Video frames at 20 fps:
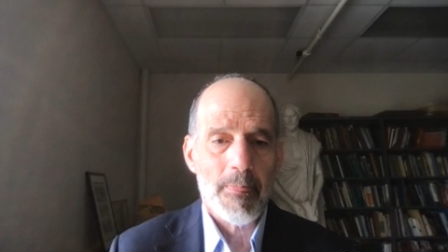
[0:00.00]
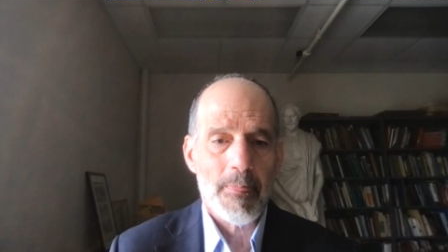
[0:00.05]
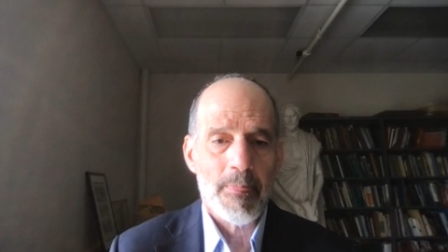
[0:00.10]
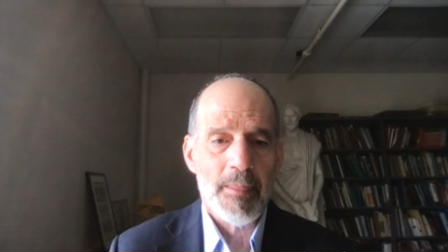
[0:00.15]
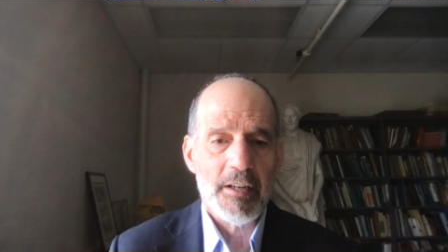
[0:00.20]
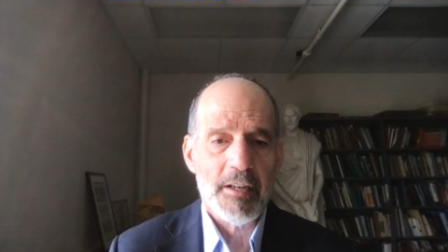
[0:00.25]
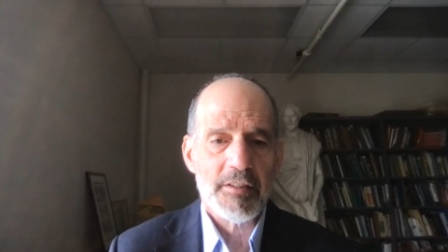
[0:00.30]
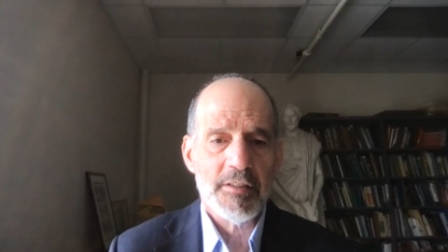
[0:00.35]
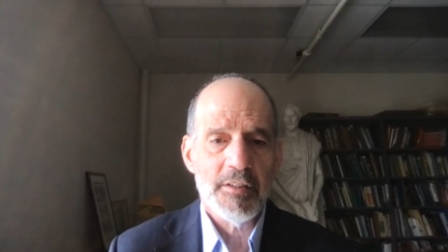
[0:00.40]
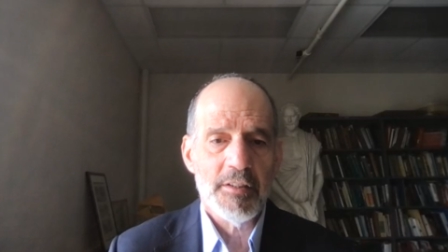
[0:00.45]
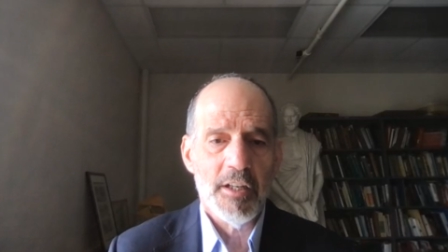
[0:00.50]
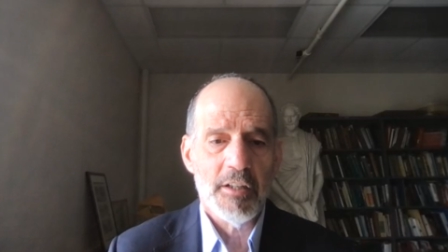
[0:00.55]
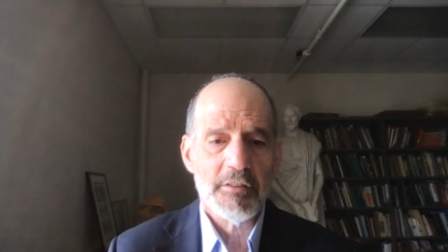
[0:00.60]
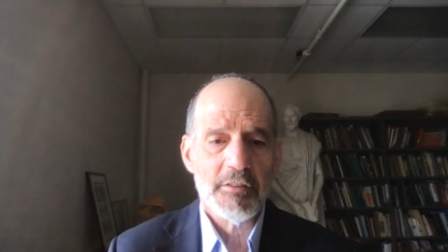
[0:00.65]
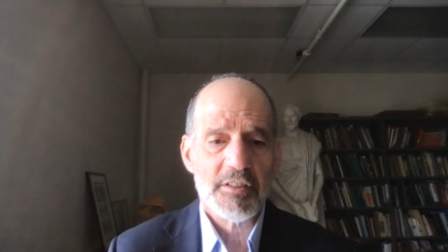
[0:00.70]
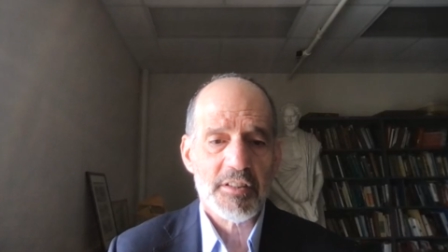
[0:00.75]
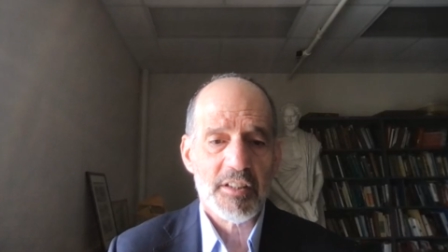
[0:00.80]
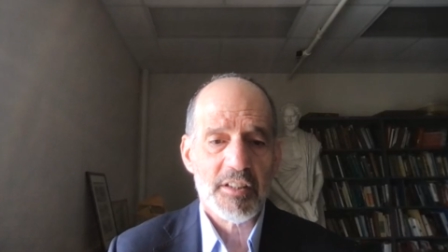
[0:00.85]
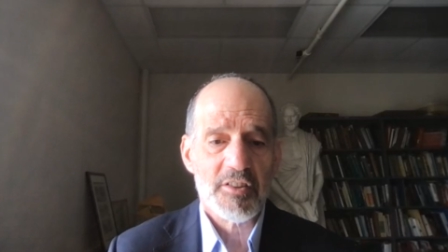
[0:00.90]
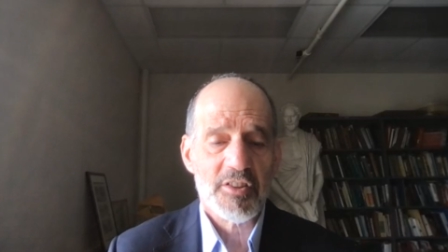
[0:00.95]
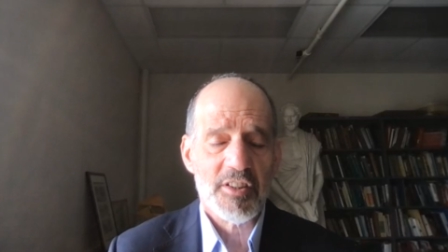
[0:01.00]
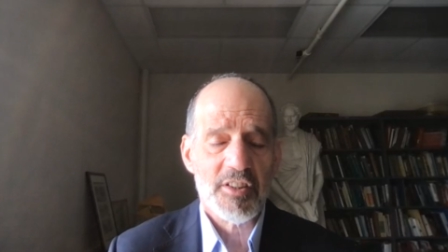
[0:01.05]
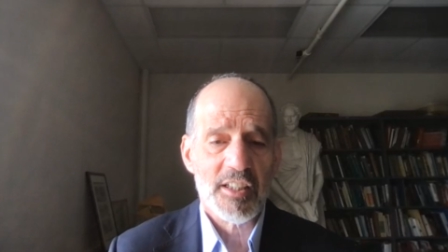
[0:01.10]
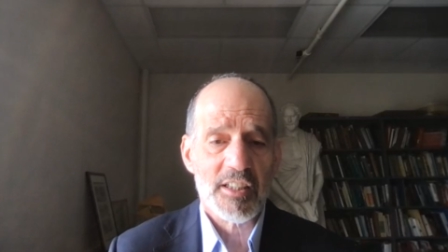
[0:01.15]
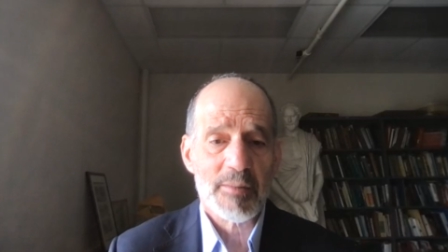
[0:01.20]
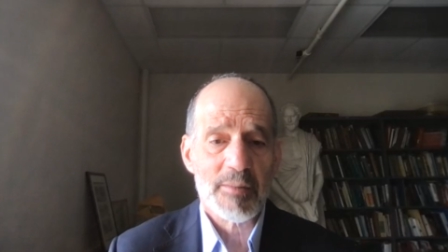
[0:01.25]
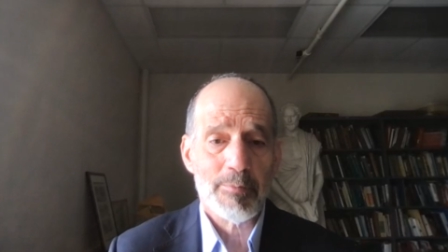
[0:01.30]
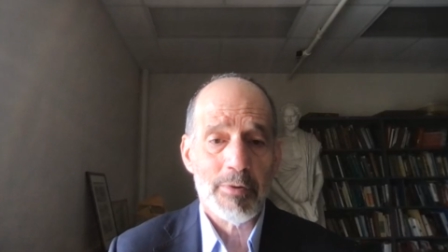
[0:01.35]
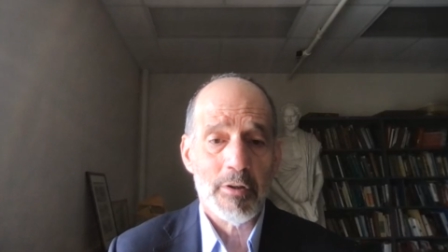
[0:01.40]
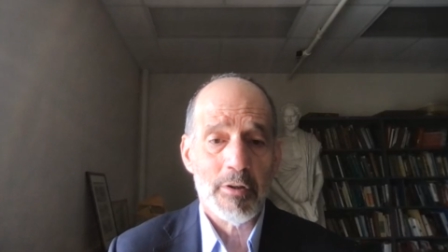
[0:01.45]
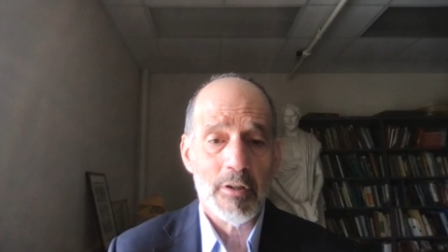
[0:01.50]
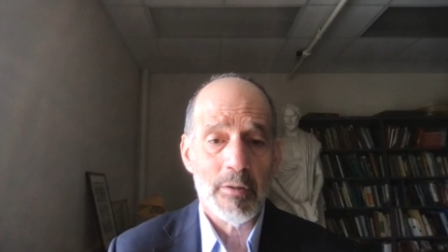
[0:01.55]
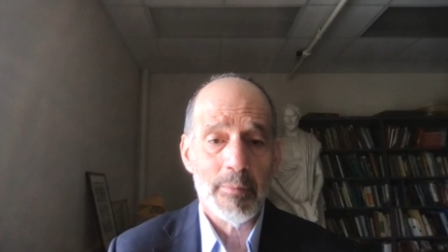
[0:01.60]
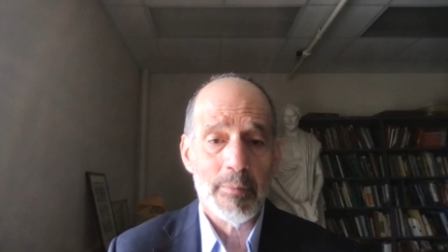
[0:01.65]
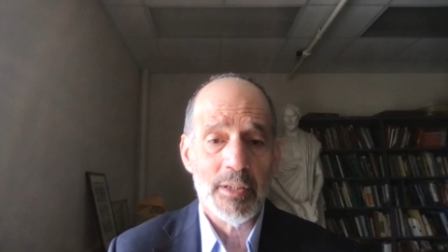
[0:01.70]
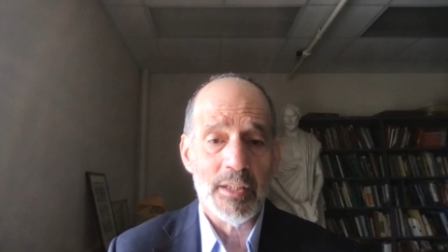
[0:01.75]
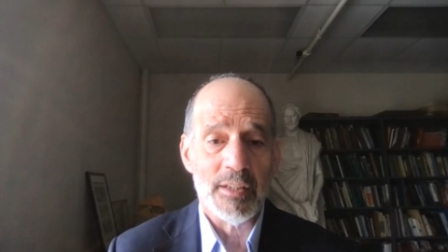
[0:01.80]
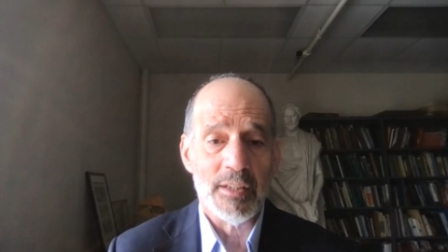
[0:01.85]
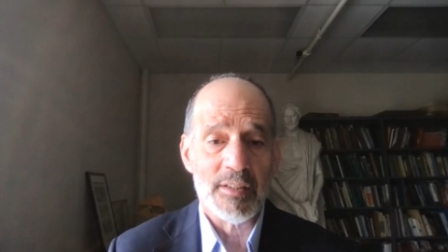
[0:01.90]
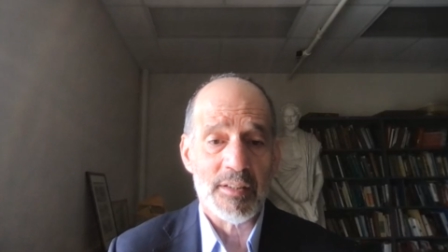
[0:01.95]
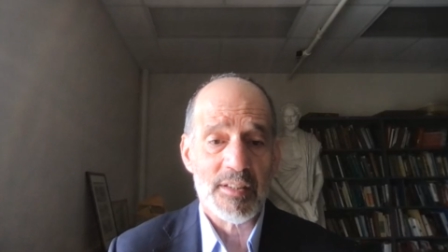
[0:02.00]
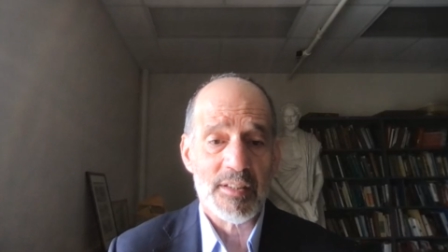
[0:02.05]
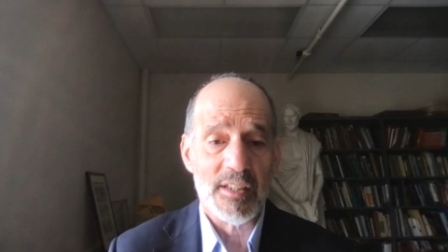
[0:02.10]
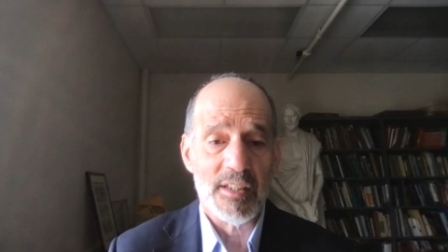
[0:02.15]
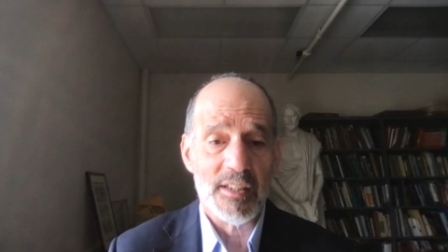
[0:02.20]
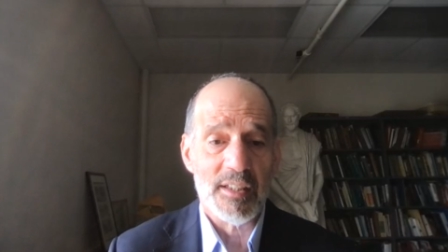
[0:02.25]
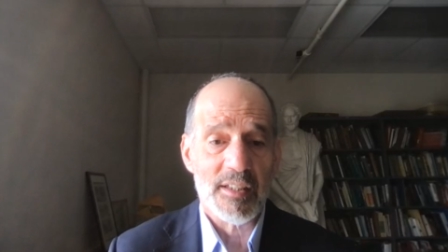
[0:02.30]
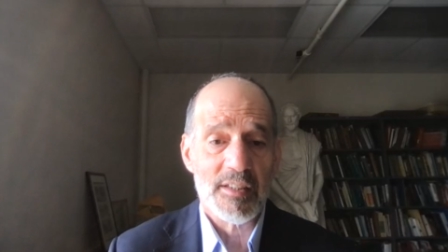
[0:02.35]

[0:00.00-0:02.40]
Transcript: there's no such thing as permanency.